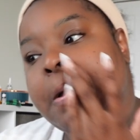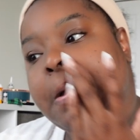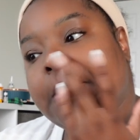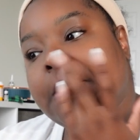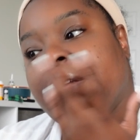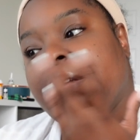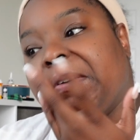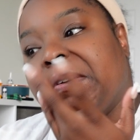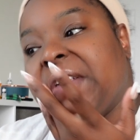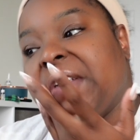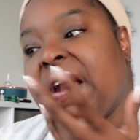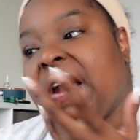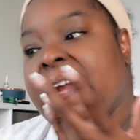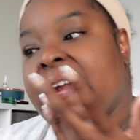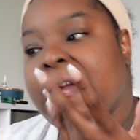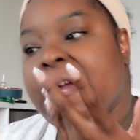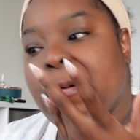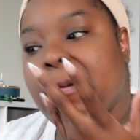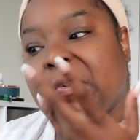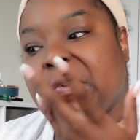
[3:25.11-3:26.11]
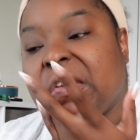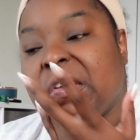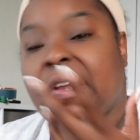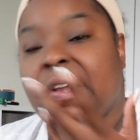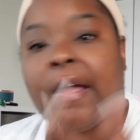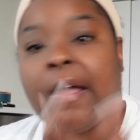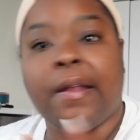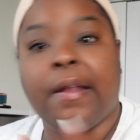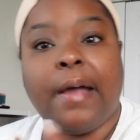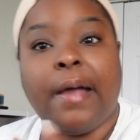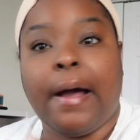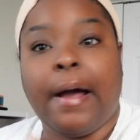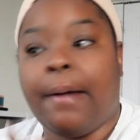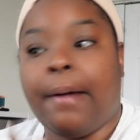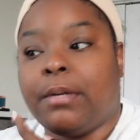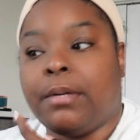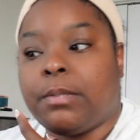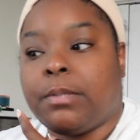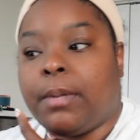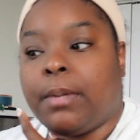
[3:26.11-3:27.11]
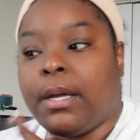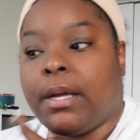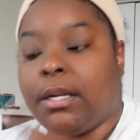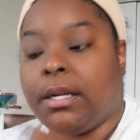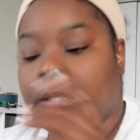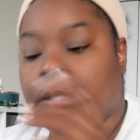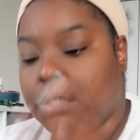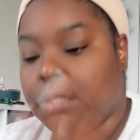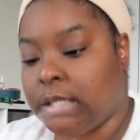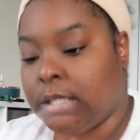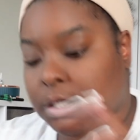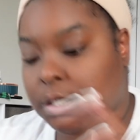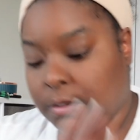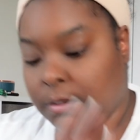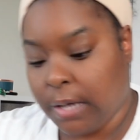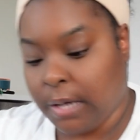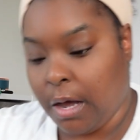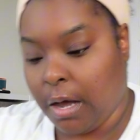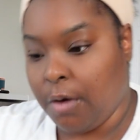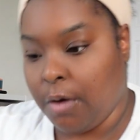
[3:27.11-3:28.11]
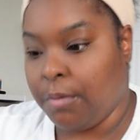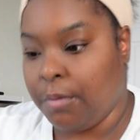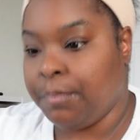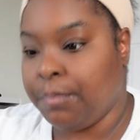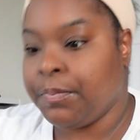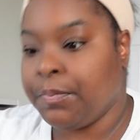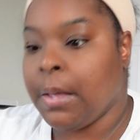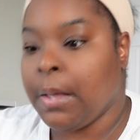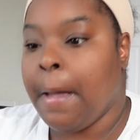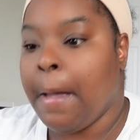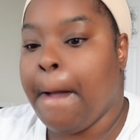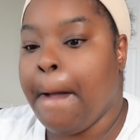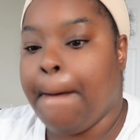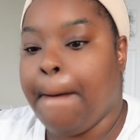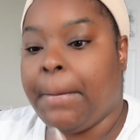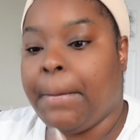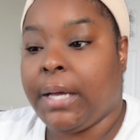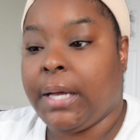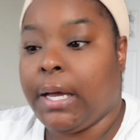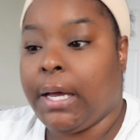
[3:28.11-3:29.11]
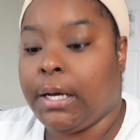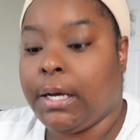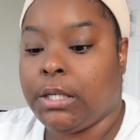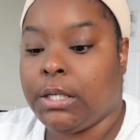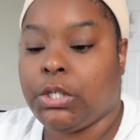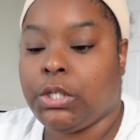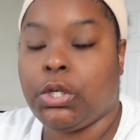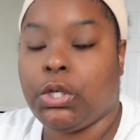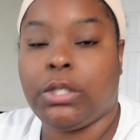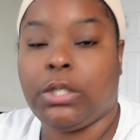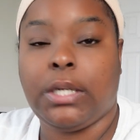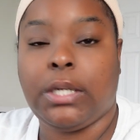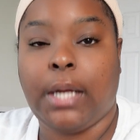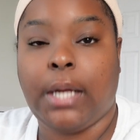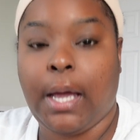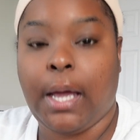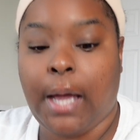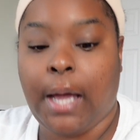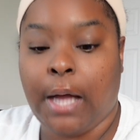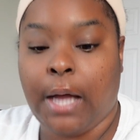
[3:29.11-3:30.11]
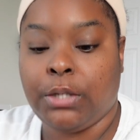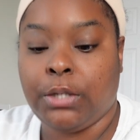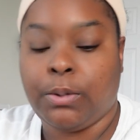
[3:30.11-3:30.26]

So Saturday was the day that I was planning to chill at home. But yeah, so today I'm